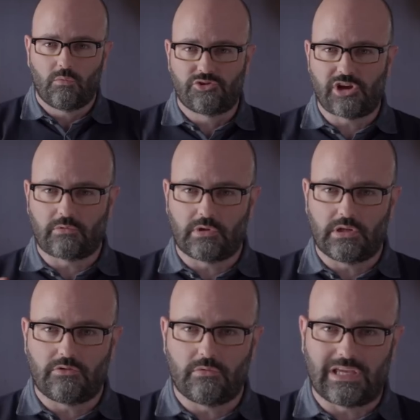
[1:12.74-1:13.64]
We're
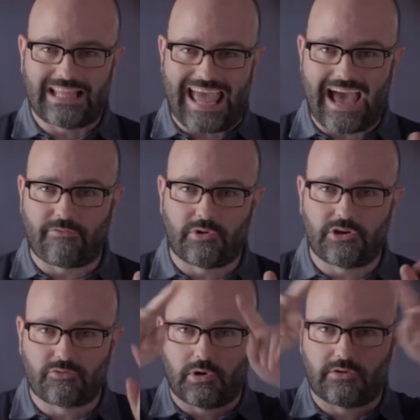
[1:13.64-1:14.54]
generally doing an
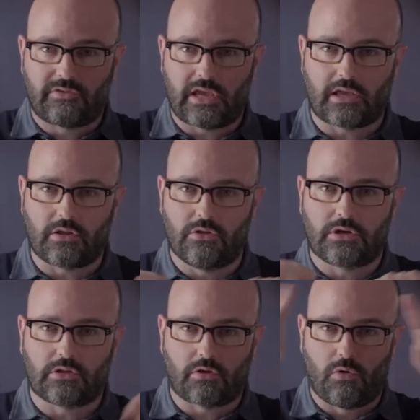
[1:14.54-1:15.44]
average where it's taking a
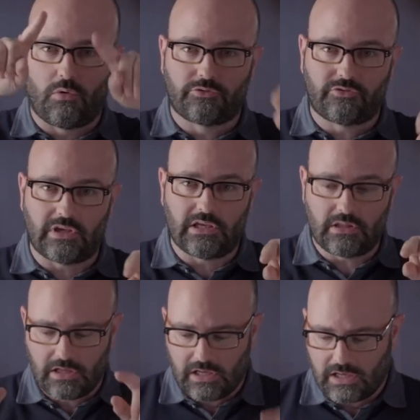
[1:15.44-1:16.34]
look at the whole
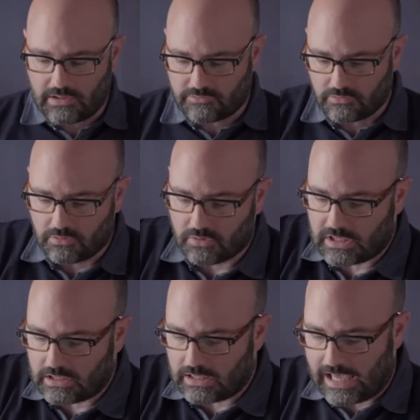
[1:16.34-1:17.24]
scene. It's
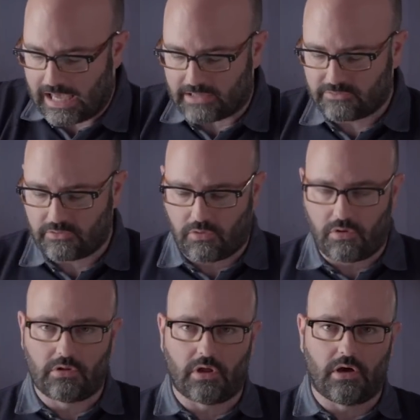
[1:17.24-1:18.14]
looking at
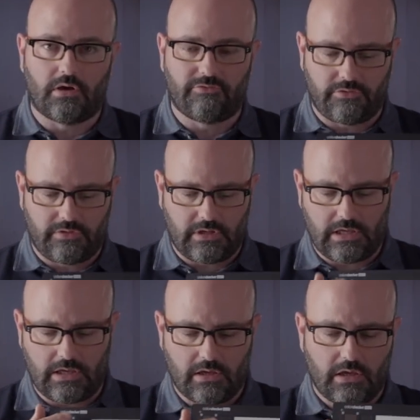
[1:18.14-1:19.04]
all of
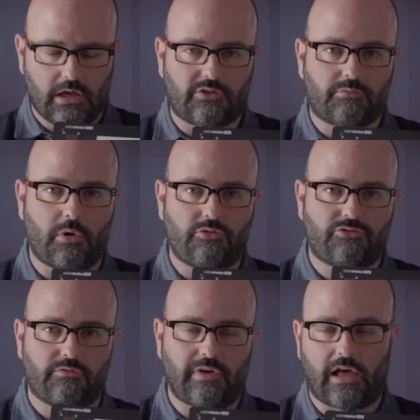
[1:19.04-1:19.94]
the
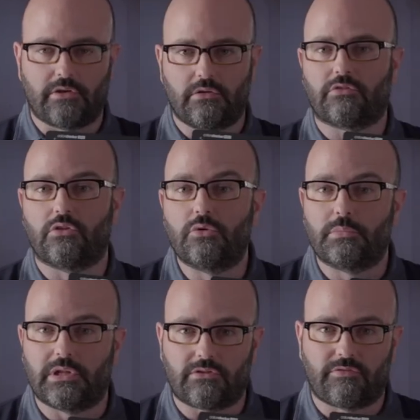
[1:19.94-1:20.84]
exposure values,
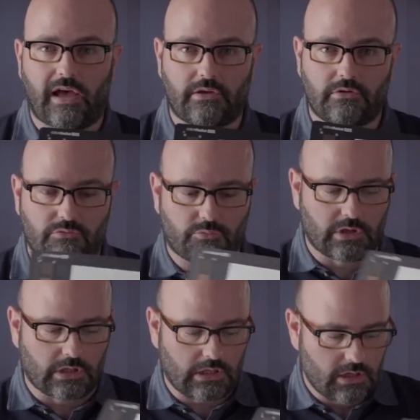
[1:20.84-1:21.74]
luminance values,
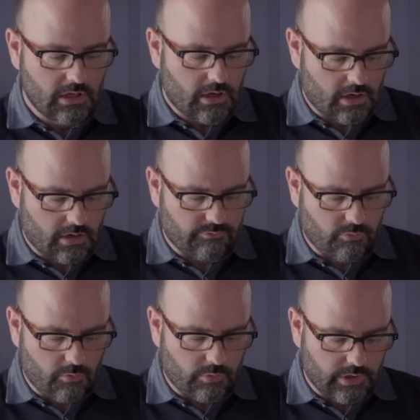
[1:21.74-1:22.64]
really, of
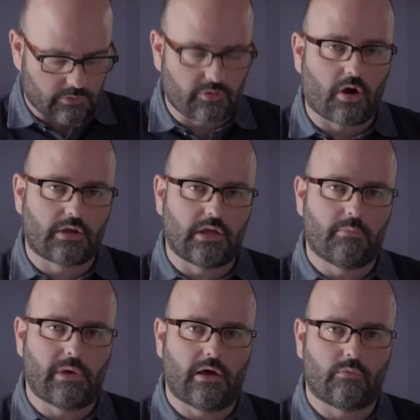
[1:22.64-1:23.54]
what we are talking
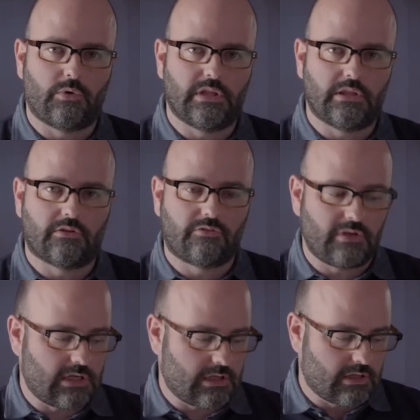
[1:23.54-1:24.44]
about within the
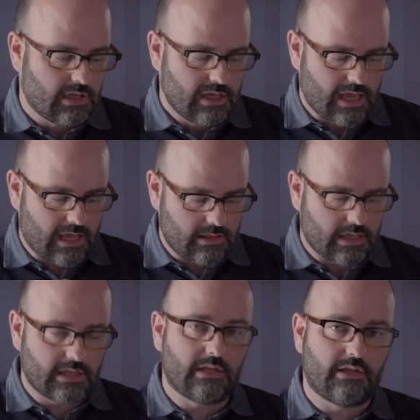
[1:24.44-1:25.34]
scene. And
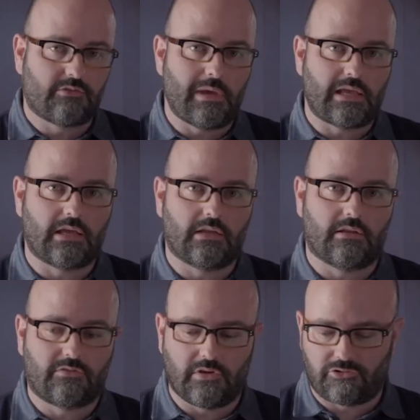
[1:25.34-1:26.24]
then it is making a
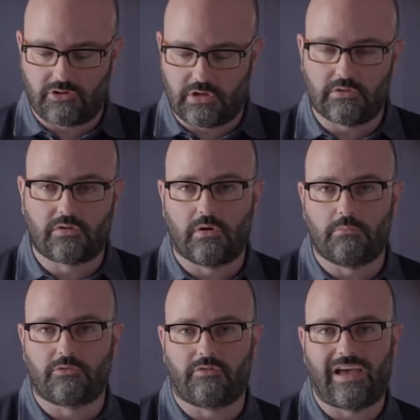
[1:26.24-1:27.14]
decision in
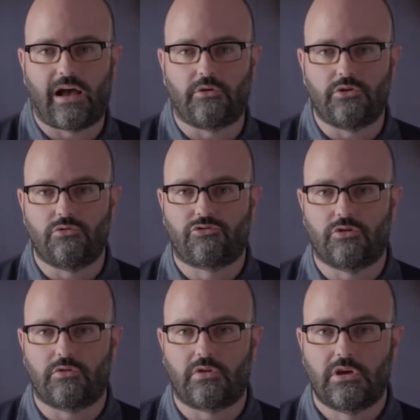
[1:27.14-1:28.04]
terms of how you
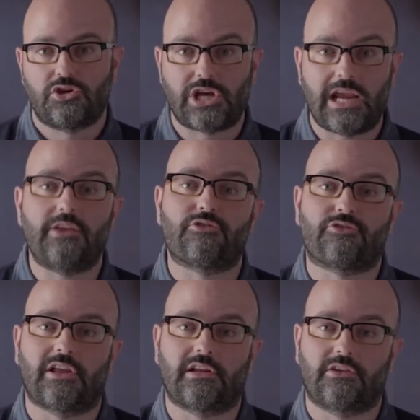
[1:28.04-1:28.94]
should change your
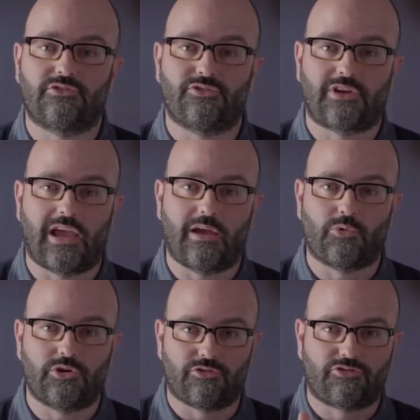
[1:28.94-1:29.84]
settings in your
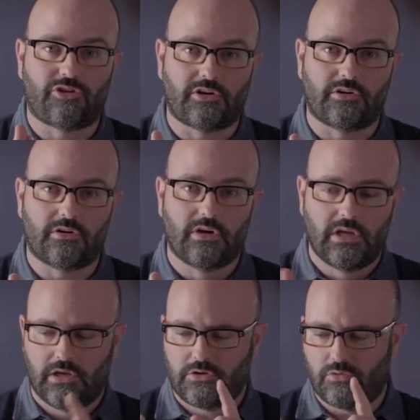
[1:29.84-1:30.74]
camera, your shutter,
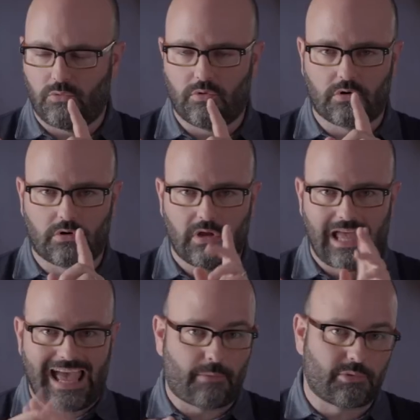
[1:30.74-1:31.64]
your
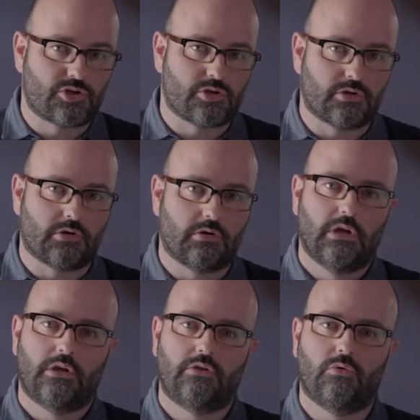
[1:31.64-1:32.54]
aperture,
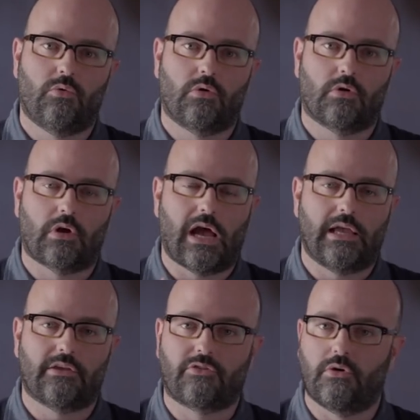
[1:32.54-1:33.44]
your
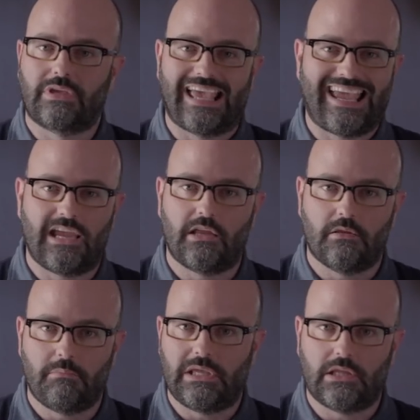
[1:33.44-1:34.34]
ISO
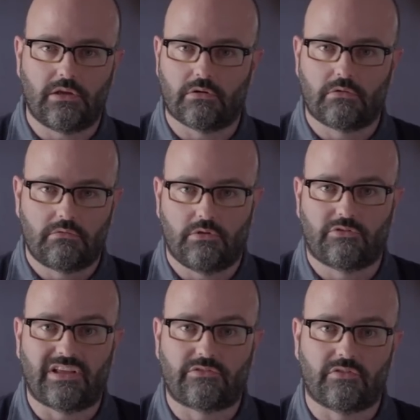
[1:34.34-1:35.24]
gain, meaning your
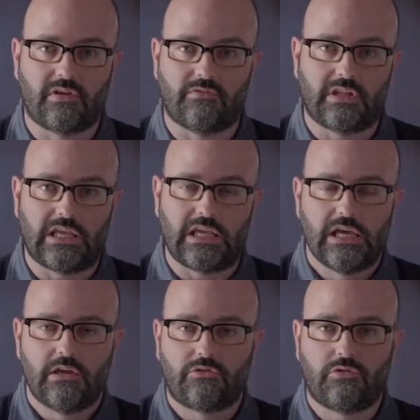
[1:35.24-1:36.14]
sensitivity,
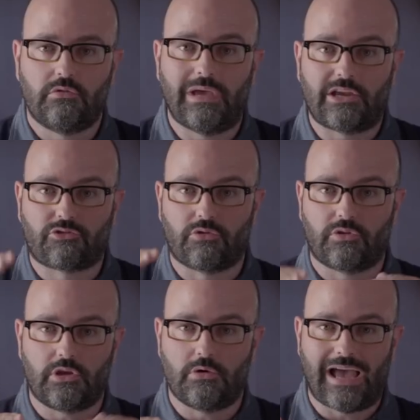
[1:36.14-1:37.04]
to make sure
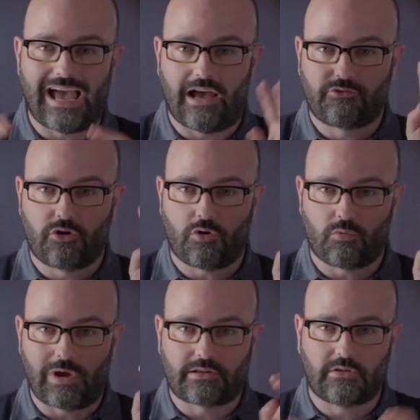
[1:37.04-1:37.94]
that you have
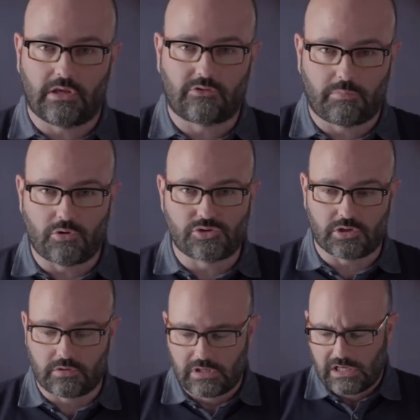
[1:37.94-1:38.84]
correct
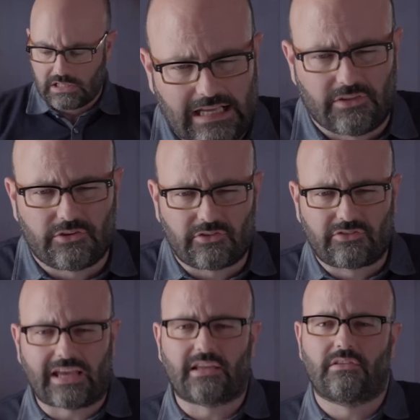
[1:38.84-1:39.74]
exposure. Now, there's a
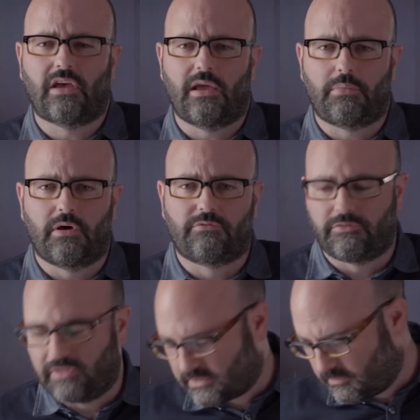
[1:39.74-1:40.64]
second type of
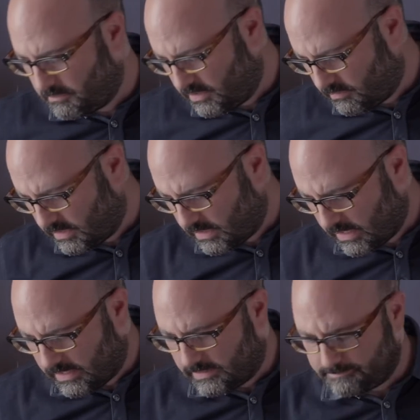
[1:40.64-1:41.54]
reflective
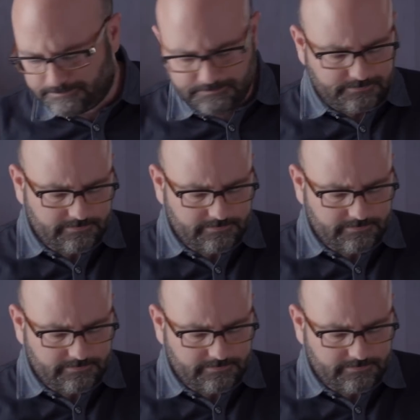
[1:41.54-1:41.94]
metering.